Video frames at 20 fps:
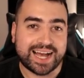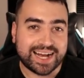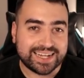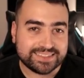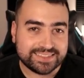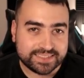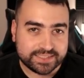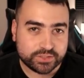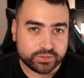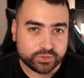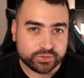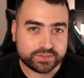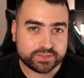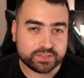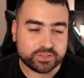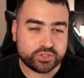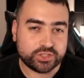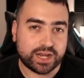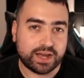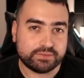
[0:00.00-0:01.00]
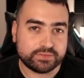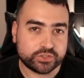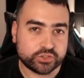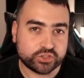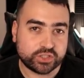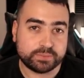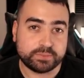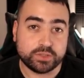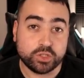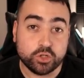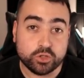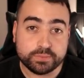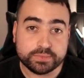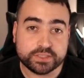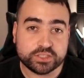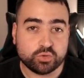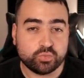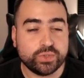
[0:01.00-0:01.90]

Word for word: underused JavaScript loops